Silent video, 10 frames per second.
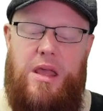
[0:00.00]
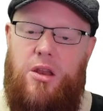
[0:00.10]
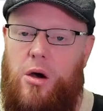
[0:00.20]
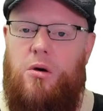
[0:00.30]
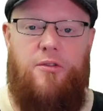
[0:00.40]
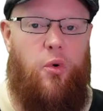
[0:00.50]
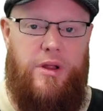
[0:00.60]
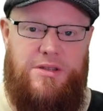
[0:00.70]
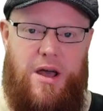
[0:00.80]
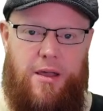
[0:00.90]
in O of 1
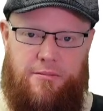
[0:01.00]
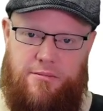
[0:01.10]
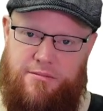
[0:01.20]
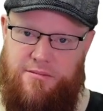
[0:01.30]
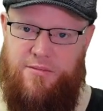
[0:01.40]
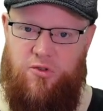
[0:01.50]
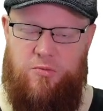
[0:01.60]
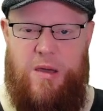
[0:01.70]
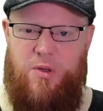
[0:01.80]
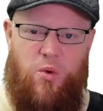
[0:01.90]
time. You
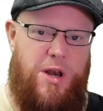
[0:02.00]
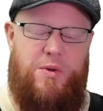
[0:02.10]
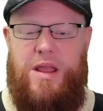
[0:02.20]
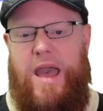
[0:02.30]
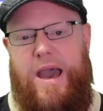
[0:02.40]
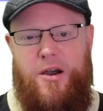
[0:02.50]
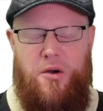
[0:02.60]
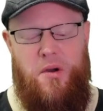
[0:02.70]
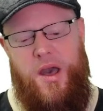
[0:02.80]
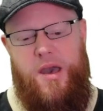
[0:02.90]
might be wondering
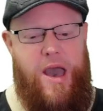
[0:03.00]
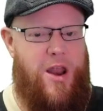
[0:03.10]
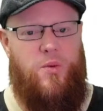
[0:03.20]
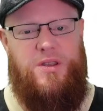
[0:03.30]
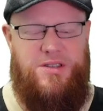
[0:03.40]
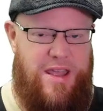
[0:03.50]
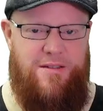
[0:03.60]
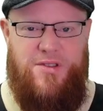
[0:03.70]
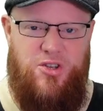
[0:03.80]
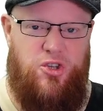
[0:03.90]
how do we
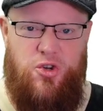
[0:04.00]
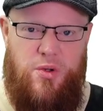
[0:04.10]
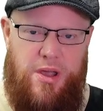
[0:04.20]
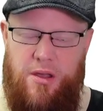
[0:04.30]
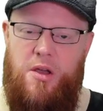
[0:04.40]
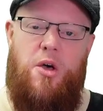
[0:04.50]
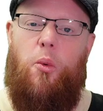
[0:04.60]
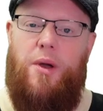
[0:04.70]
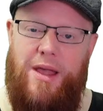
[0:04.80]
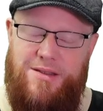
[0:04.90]
save this tree?
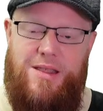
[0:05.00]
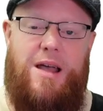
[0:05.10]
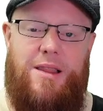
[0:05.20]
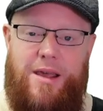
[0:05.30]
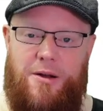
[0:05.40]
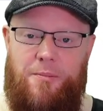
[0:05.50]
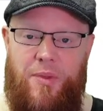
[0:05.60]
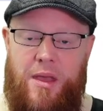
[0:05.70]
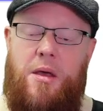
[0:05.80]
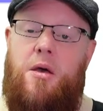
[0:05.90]
We'll get to that later.
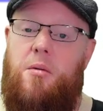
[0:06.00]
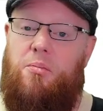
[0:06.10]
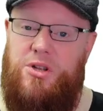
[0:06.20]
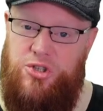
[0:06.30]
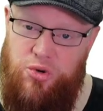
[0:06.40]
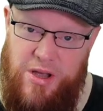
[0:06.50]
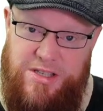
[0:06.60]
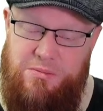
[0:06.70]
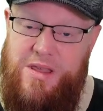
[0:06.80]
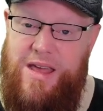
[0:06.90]
But trust
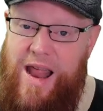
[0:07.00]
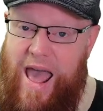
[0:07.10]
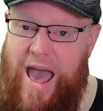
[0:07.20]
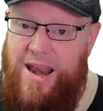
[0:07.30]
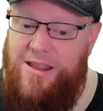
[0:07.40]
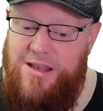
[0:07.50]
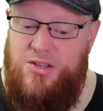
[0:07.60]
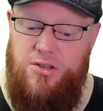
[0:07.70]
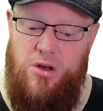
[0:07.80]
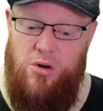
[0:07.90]
me that adding
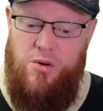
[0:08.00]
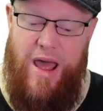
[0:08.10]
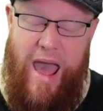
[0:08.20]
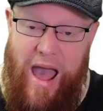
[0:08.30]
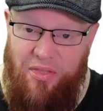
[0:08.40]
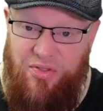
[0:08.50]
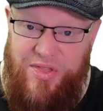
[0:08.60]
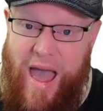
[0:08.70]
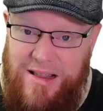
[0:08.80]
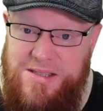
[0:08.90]
this node at
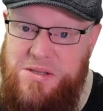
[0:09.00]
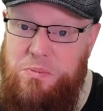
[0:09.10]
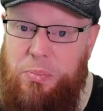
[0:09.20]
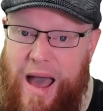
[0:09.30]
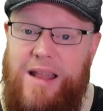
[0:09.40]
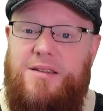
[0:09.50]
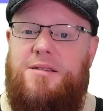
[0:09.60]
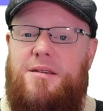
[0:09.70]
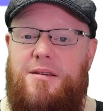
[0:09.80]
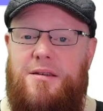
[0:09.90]
that spot
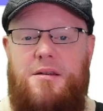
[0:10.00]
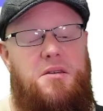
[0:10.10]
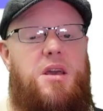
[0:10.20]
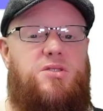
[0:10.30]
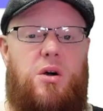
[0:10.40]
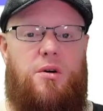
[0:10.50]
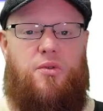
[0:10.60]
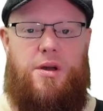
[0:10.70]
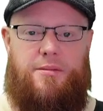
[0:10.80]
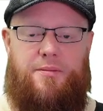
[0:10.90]
is O of
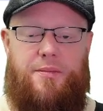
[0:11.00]
1.